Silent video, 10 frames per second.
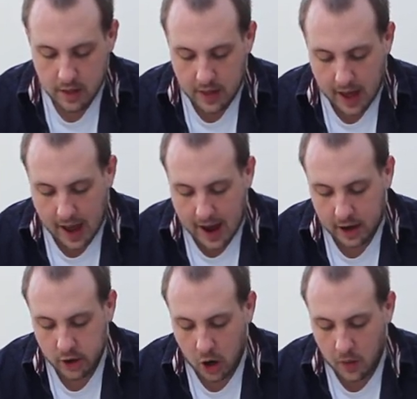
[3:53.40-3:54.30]
They
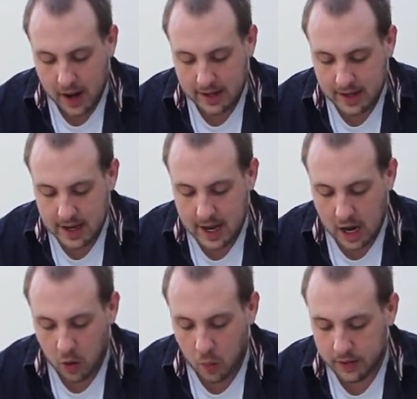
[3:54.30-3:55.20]
had no
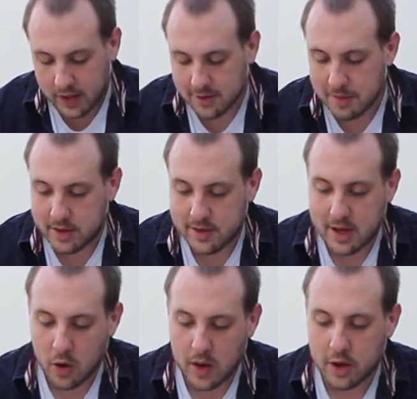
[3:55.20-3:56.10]
idea what these
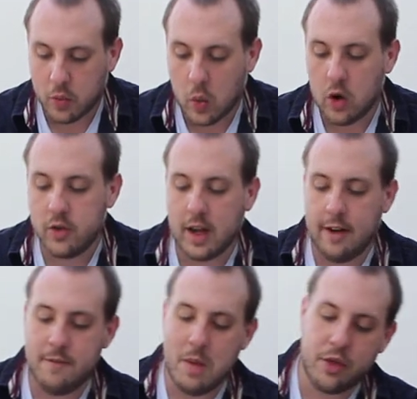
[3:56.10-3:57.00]
mysterious words
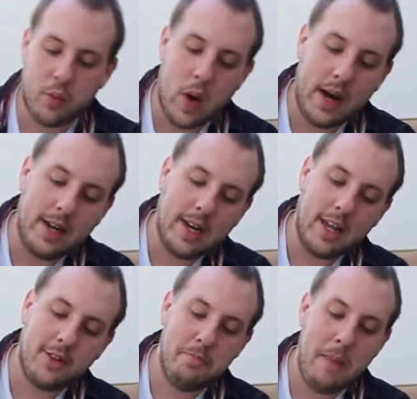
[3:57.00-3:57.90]
of
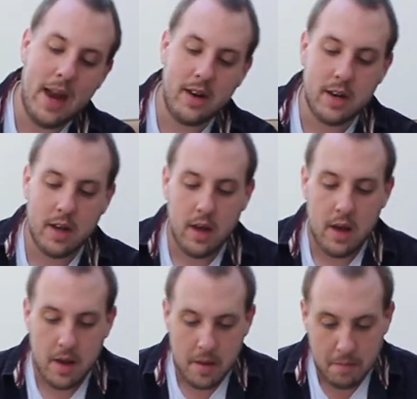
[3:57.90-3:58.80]
Mithridates meant,
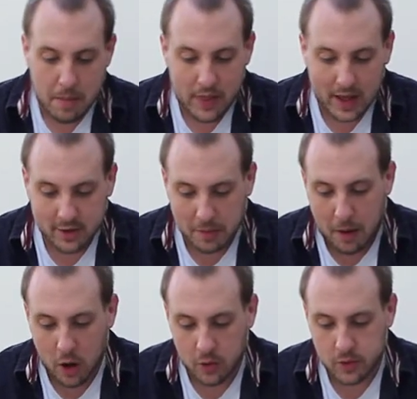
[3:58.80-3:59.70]
but they
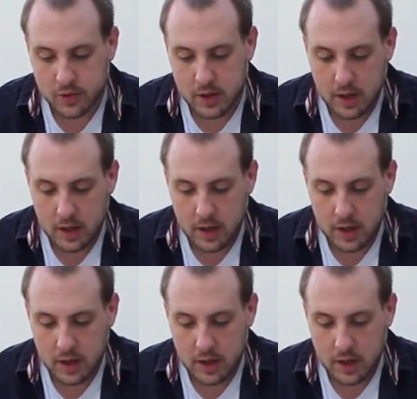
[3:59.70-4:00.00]
supposed